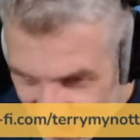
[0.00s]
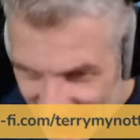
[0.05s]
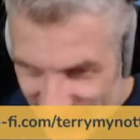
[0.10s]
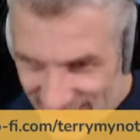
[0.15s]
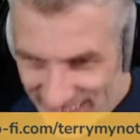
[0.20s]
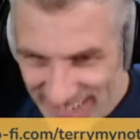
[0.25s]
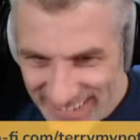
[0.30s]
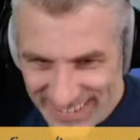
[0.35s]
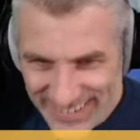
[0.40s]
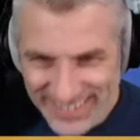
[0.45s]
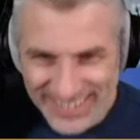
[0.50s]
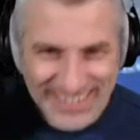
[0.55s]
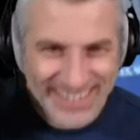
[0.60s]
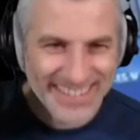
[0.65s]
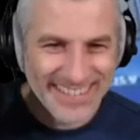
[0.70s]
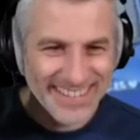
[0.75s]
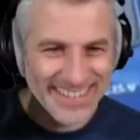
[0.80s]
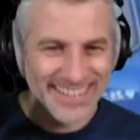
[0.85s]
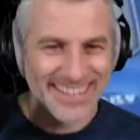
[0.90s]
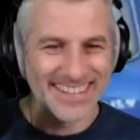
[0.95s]
Fiesta
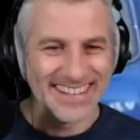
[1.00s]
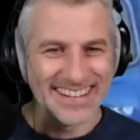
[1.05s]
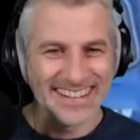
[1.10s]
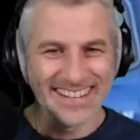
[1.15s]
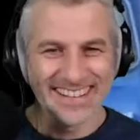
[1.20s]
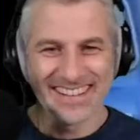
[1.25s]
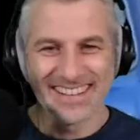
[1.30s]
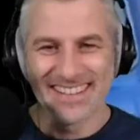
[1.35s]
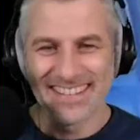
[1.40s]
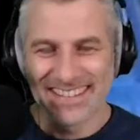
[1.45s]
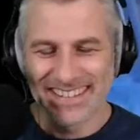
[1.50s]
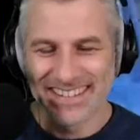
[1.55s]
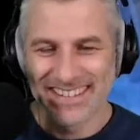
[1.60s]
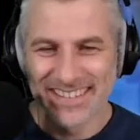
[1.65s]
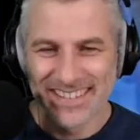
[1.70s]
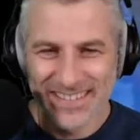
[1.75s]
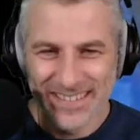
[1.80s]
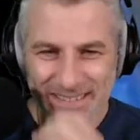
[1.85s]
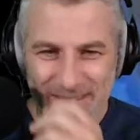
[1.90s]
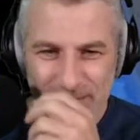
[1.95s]
for just two
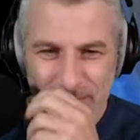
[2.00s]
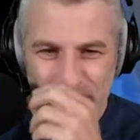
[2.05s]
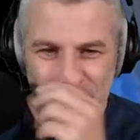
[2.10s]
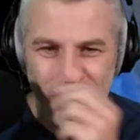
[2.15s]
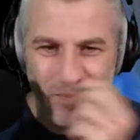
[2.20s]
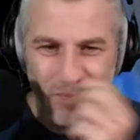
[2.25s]
thousand eight